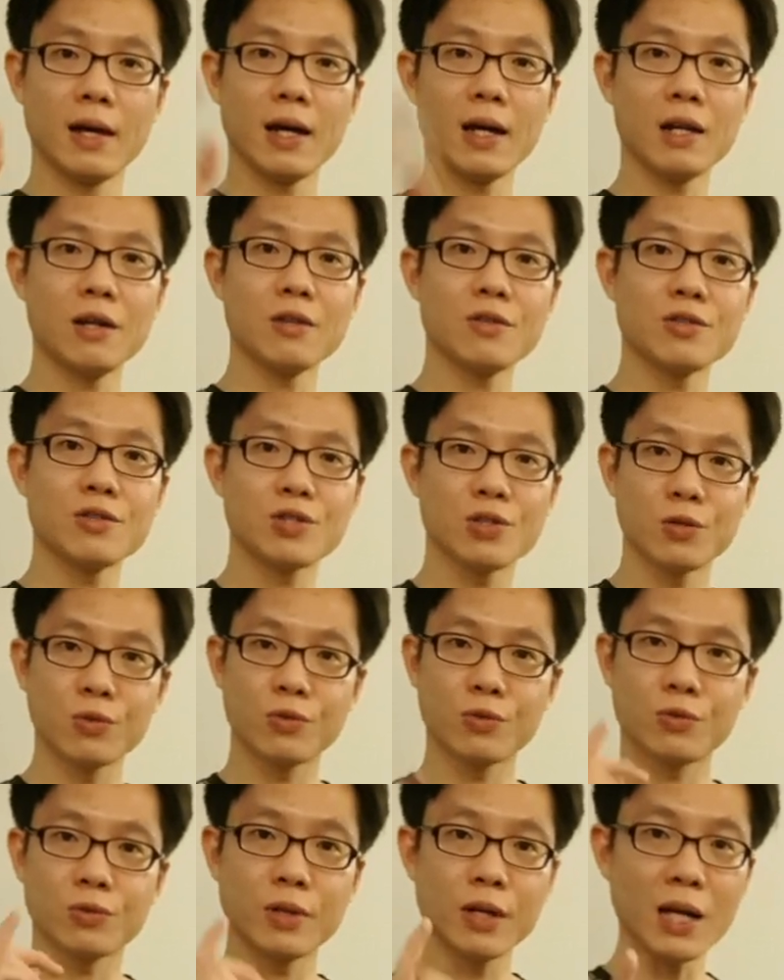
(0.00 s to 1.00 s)
Hello, so
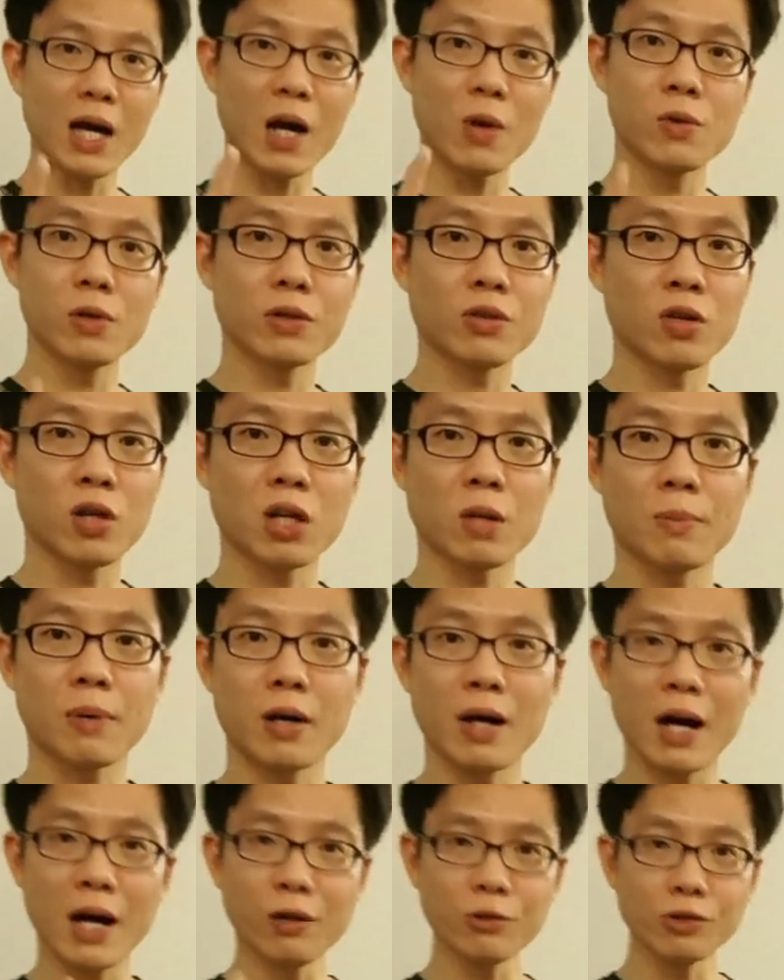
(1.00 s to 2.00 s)
today I want to talk
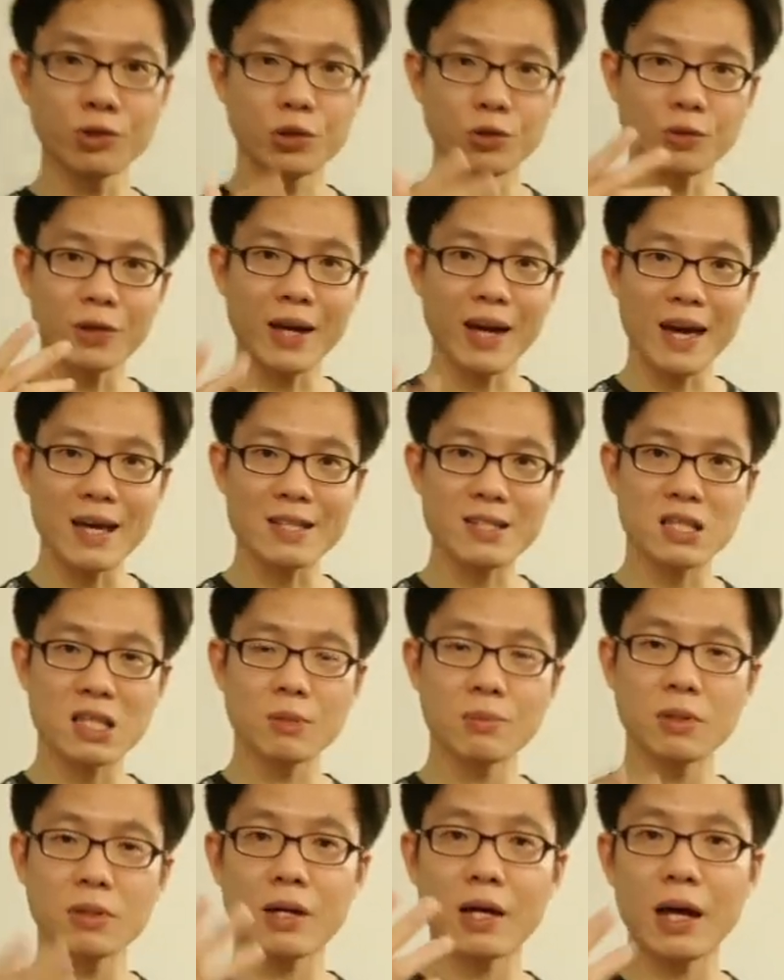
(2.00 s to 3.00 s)
about how do you
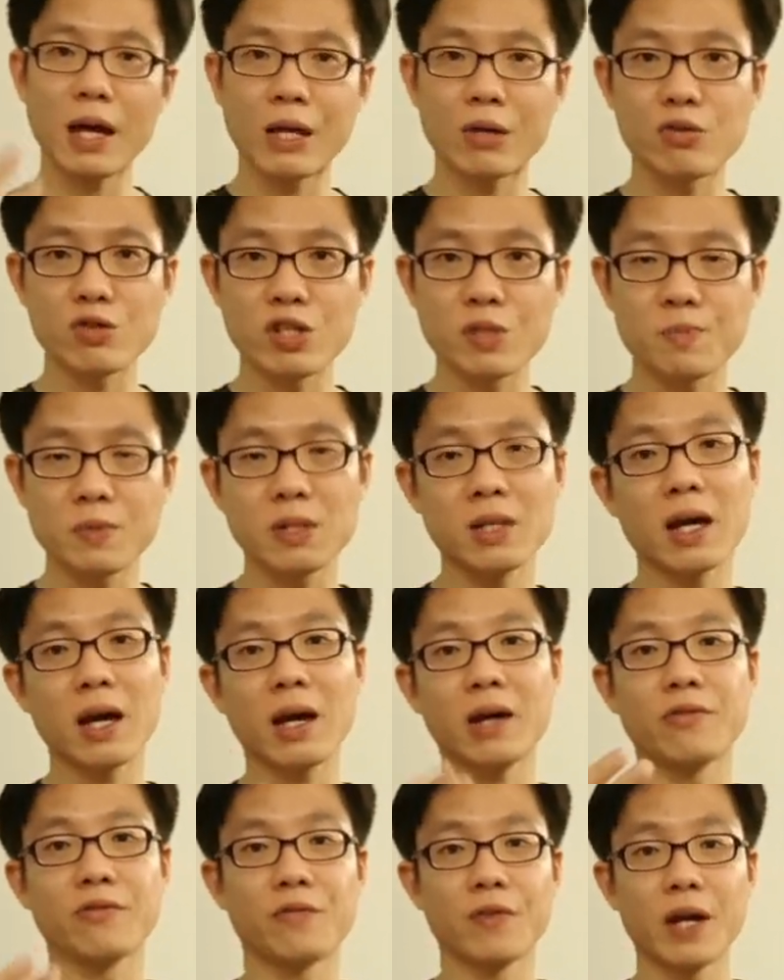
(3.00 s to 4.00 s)
estimate arrow speed
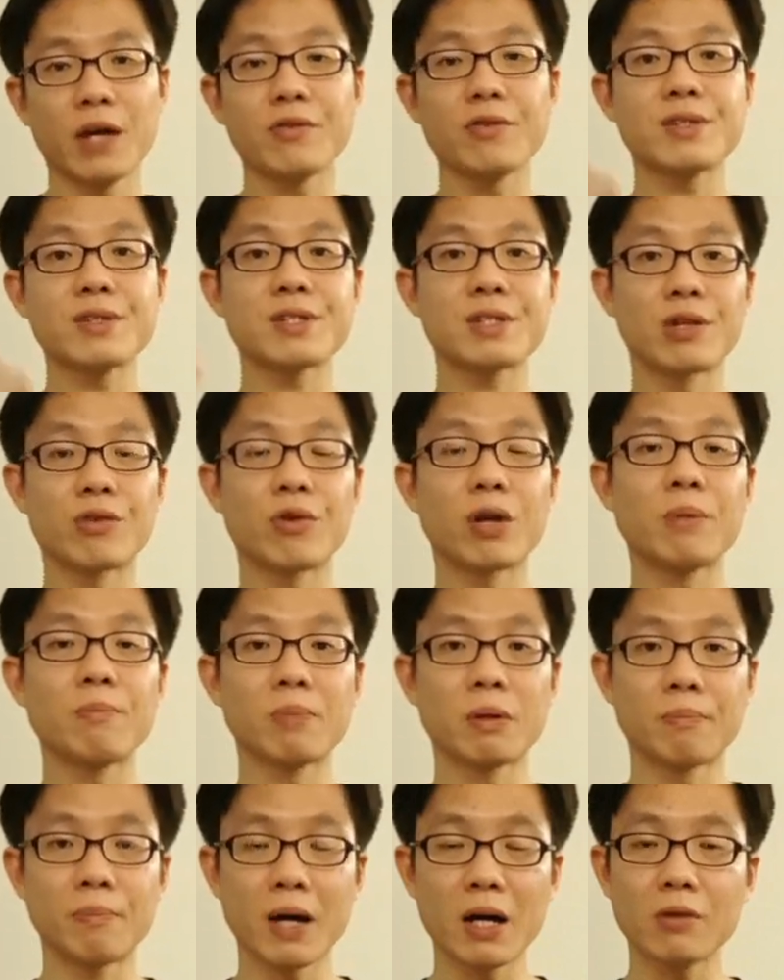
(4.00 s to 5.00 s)
at various grain
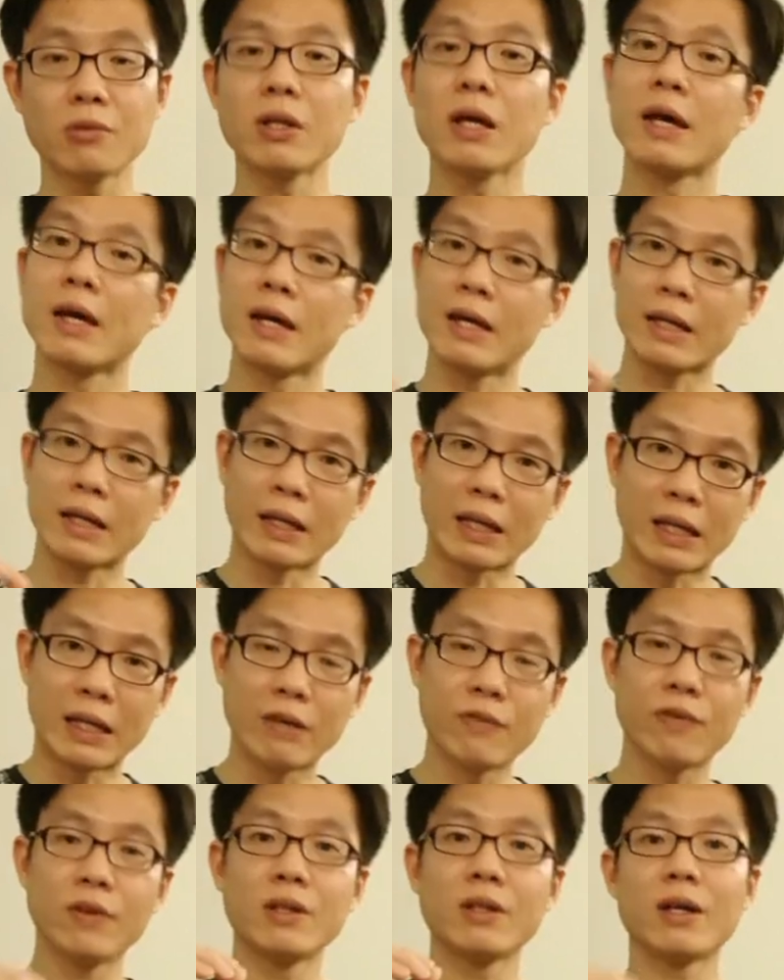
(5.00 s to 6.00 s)
per pound
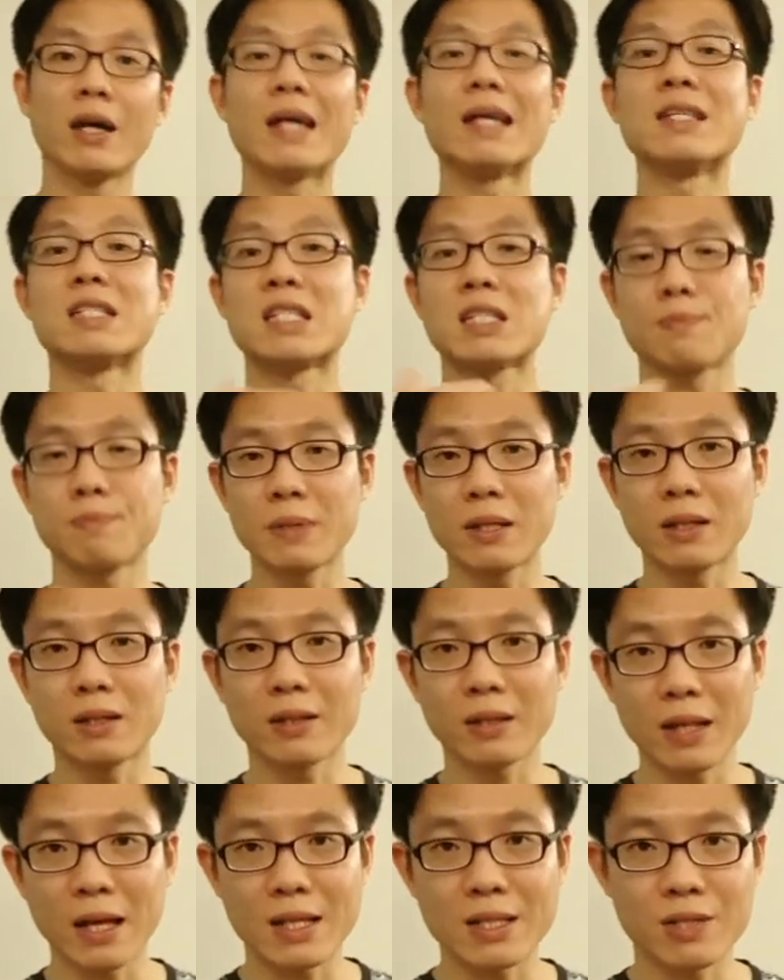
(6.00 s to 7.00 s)
given a
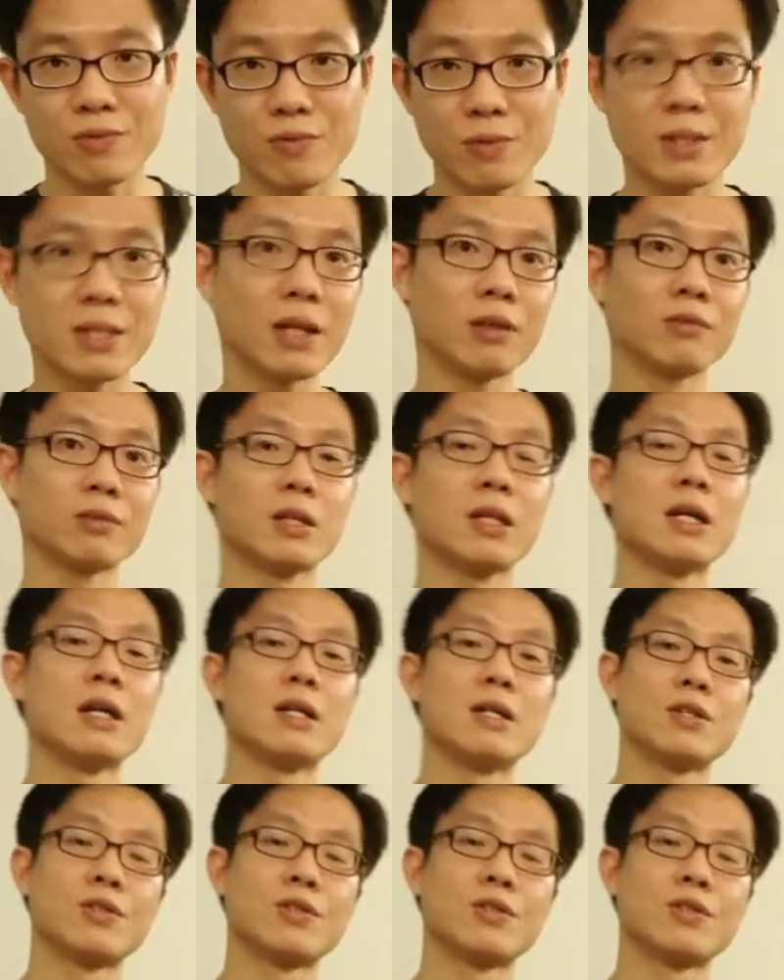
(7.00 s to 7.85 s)
speed test result.